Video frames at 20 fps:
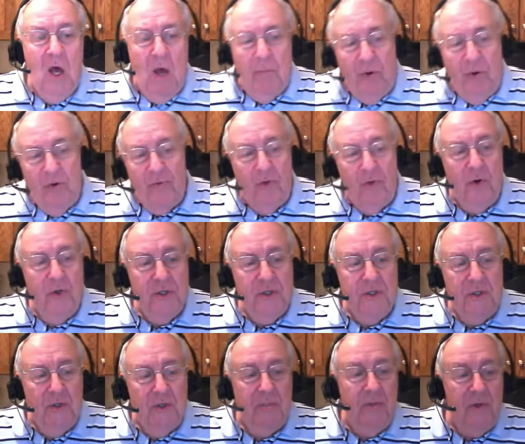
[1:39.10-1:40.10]

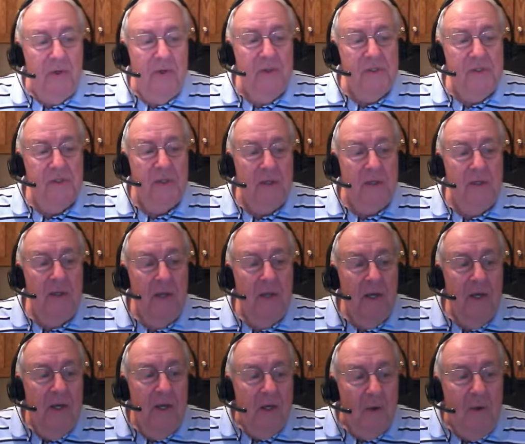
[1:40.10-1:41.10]
perversion, abuse, and
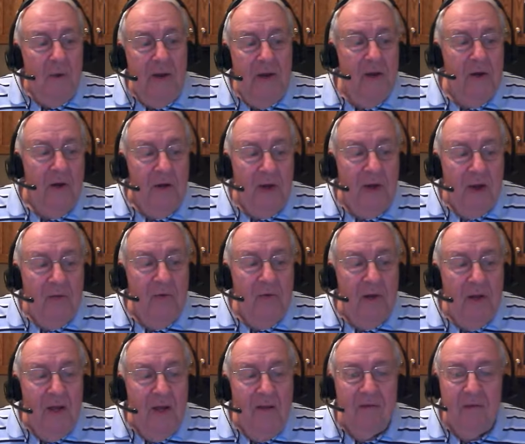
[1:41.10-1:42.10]
greed on every
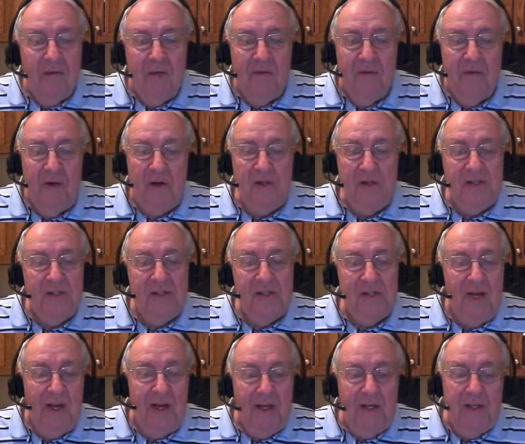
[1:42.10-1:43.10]
level of our
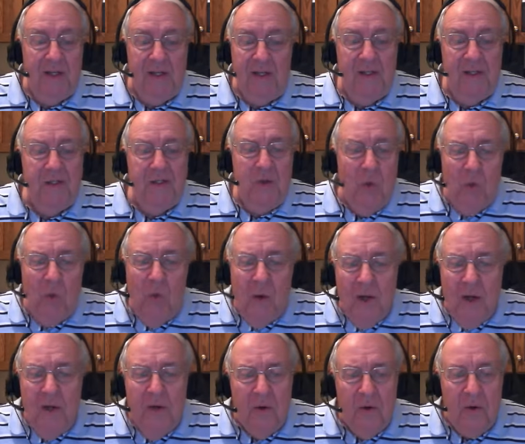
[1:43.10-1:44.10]
society, and it is no
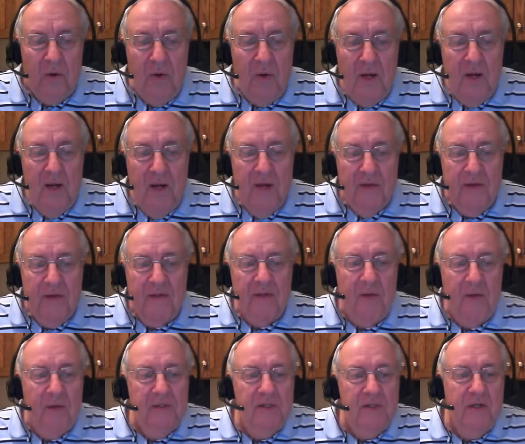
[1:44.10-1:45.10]
wonder that
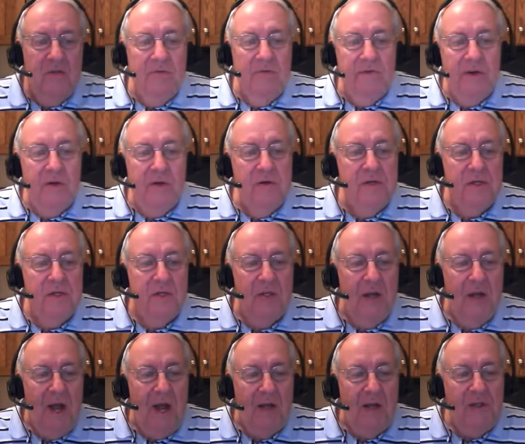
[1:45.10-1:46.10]
there is confusion
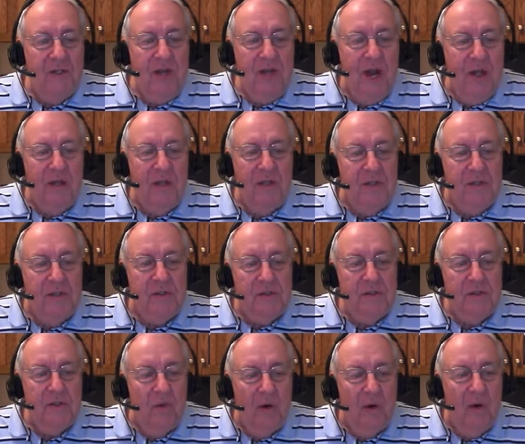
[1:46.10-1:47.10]
and challenges
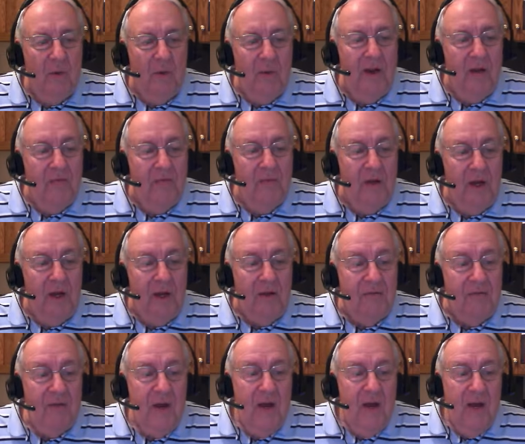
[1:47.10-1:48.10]
to our way of
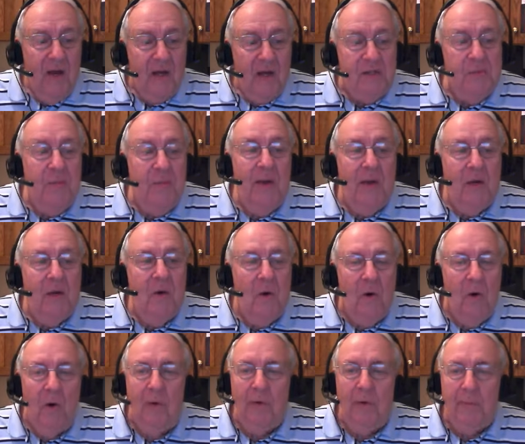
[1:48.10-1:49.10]
life as being
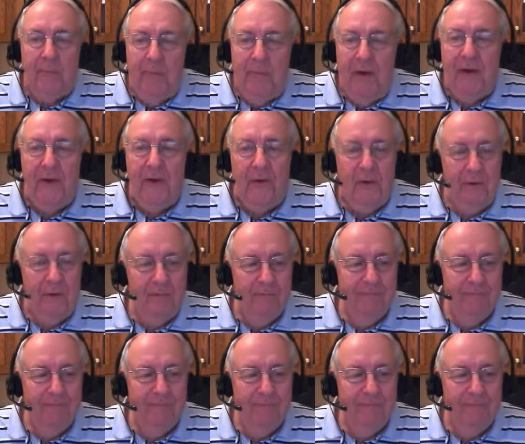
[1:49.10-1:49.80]
called better.